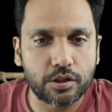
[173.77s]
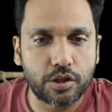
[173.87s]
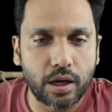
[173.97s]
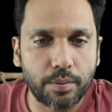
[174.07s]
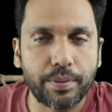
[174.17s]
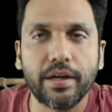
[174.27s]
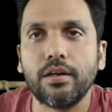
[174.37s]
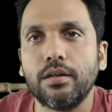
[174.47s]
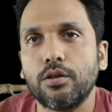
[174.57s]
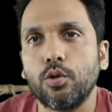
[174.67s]

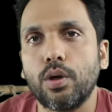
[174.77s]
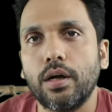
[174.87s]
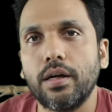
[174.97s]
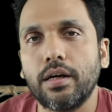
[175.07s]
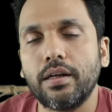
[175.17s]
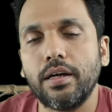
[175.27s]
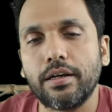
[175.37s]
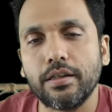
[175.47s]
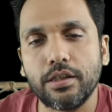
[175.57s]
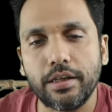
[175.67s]
helping to conduct
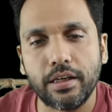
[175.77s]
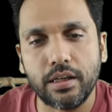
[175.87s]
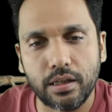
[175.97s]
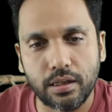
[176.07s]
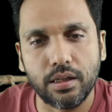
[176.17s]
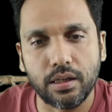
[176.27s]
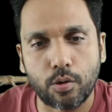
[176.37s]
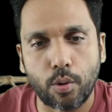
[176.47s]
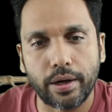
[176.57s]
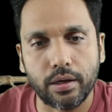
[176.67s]
electricity, he
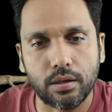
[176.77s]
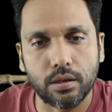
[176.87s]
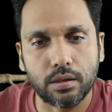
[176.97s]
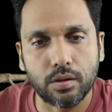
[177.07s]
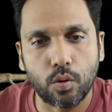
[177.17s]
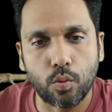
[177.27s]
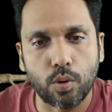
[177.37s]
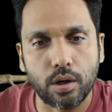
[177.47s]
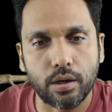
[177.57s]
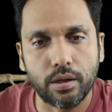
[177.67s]
coined the
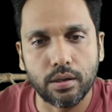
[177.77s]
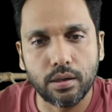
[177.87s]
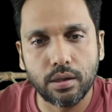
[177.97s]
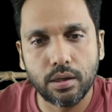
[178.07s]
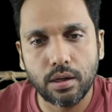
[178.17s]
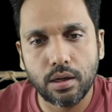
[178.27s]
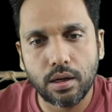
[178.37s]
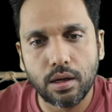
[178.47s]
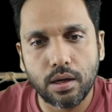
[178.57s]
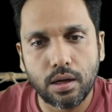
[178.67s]
word
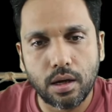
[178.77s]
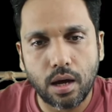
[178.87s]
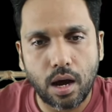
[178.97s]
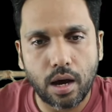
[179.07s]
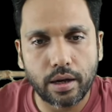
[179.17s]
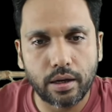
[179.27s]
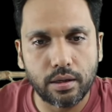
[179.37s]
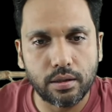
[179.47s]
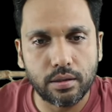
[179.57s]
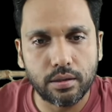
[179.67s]

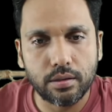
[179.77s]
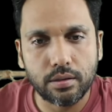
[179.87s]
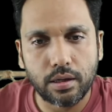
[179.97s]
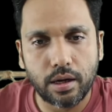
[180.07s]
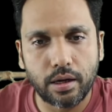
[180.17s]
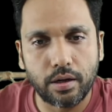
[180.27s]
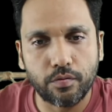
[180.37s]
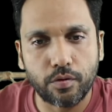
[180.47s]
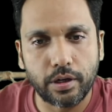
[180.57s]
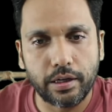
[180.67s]
ion
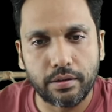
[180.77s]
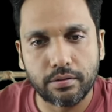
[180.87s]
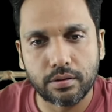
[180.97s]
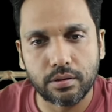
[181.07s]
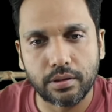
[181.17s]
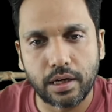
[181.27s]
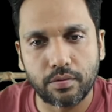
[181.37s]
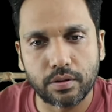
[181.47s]
for it. So that